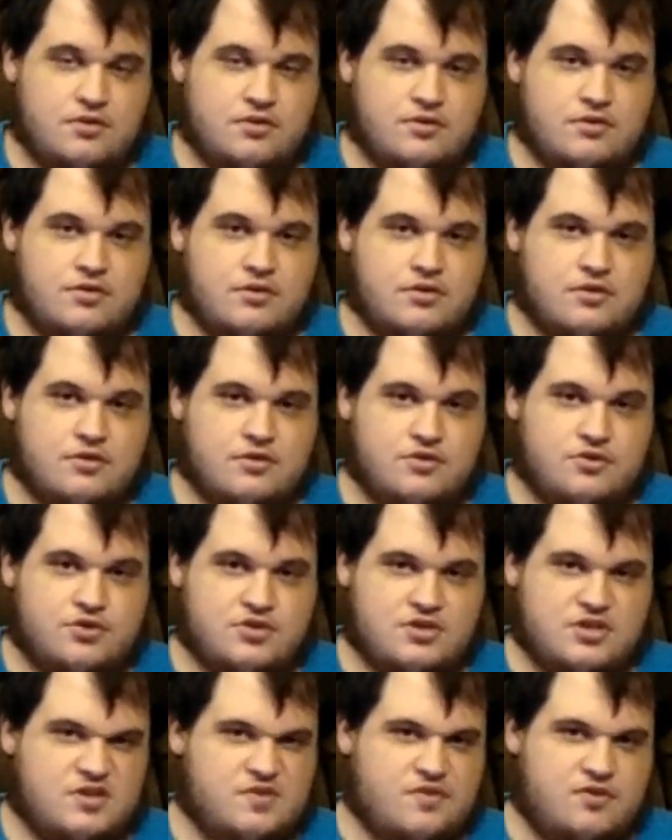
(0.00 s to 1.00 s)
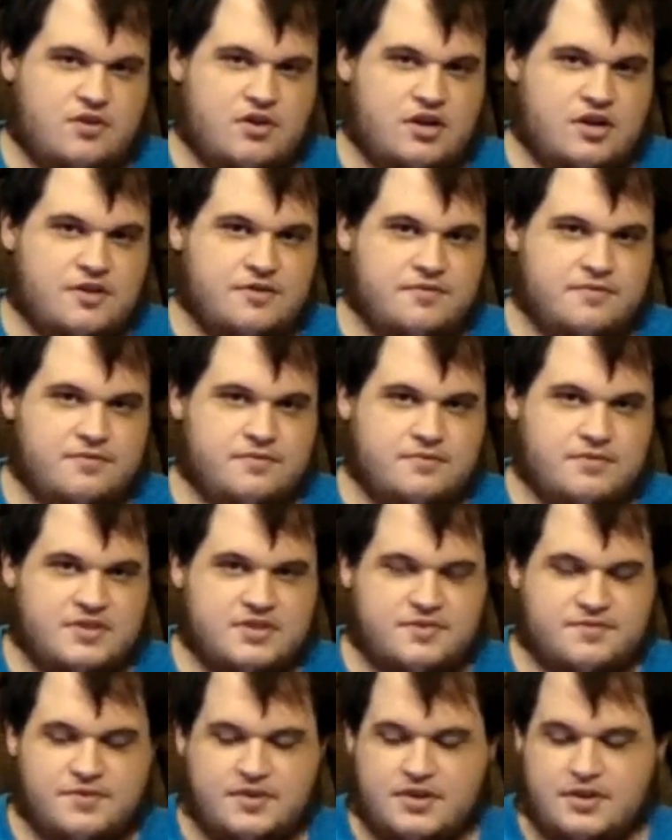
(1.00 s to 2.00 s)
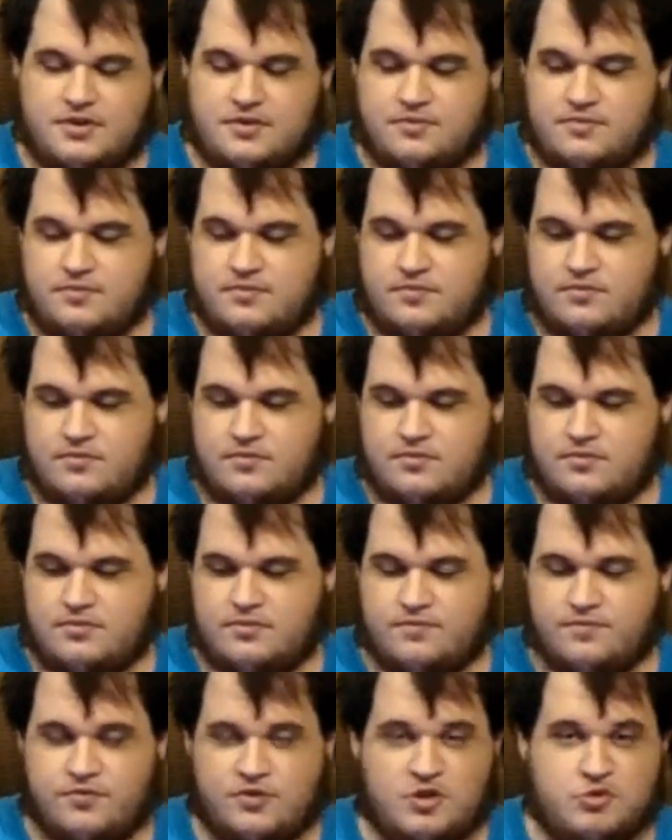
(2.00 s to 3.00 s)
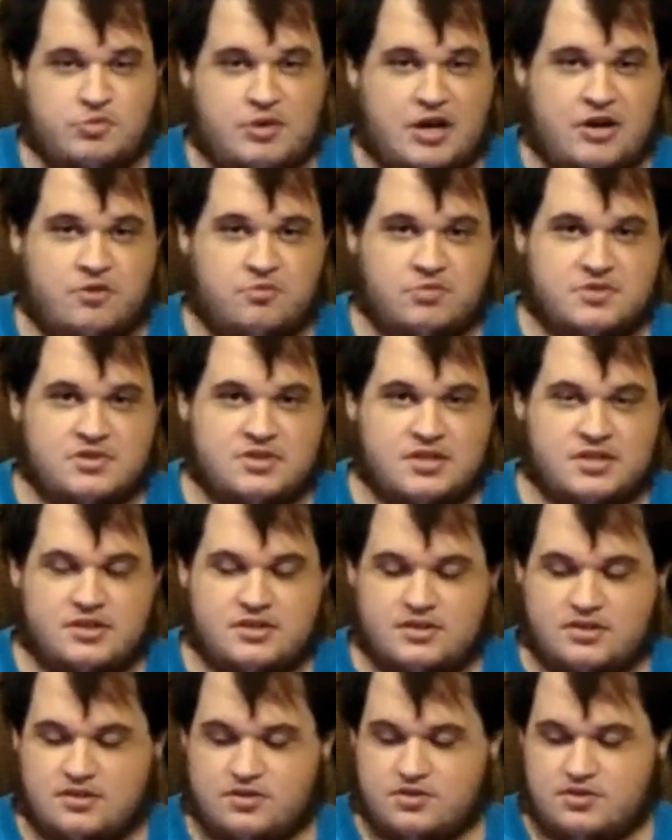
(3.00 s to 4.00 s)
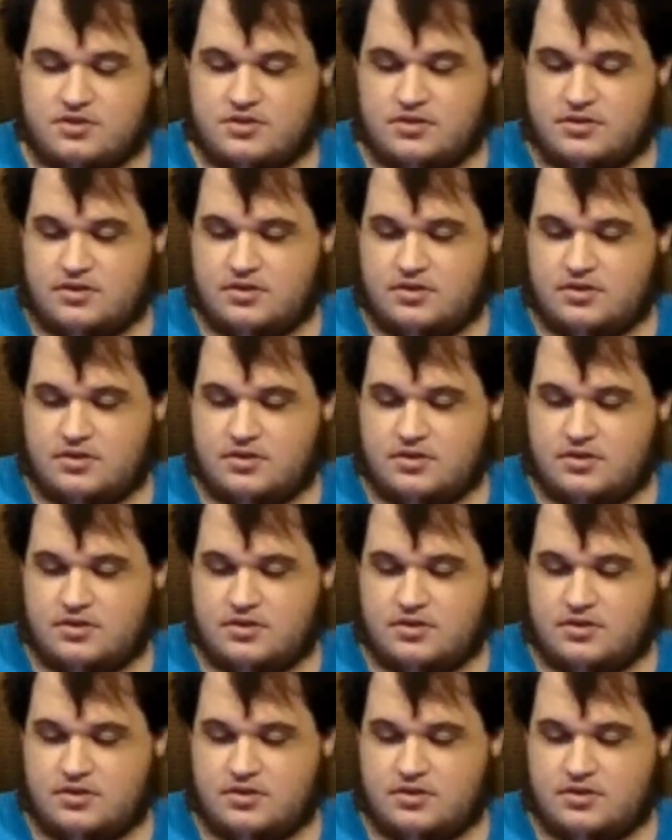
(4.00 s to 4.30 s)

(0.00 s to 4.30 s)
or just leave it off. It's fine for the battery percentage.